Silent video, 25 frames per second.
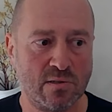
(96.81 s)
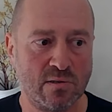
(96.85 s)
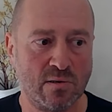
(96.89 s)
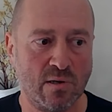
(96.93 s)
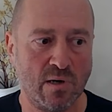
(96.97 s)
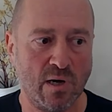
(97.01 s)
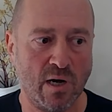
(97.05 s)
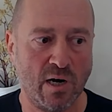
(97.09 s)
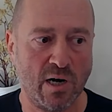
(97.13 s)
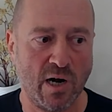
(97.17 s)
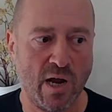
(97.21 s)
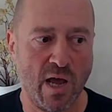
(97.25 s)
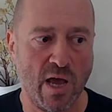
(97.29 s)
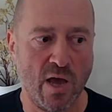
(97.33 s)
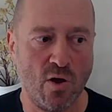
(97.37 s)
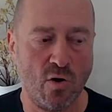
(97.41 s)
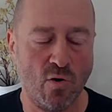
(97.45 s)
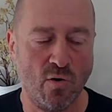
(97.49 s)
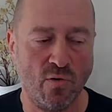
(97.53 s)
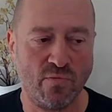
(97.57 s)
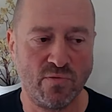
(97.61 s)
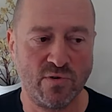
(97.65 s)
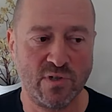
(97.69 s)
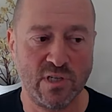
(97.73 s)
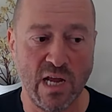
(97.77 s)
array
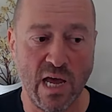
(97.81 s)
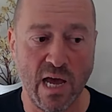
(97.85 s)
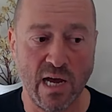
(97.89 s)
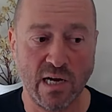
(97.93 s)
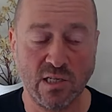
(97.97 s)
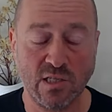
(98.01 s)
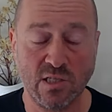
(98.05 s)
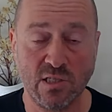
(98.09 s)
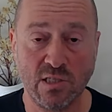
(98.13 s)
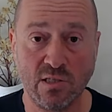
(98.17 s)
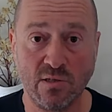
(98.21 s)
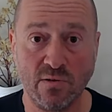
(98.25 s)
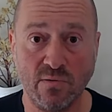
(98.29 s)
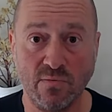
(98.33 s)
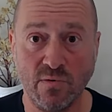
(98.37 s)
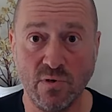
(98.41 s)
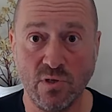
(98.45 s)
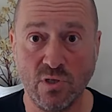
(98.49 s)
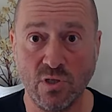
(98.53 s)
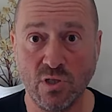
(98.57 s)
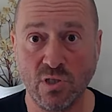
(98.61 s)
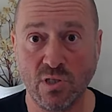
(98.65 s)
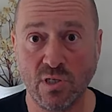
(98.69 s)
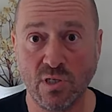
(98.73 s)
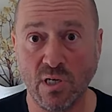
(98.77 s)
of tags
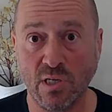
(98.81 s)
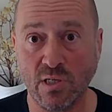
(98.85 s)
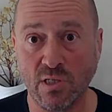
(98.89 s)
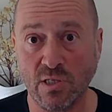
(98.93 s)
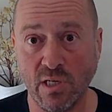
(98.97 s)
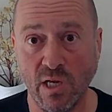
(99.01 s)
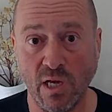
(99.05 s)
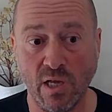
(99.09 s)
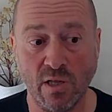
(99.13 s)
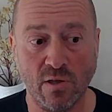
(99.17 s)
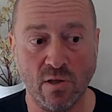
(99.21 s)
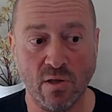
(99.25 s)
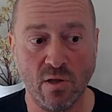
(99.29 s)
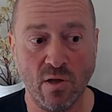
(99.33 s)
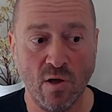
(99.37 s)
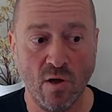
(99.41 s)
which contain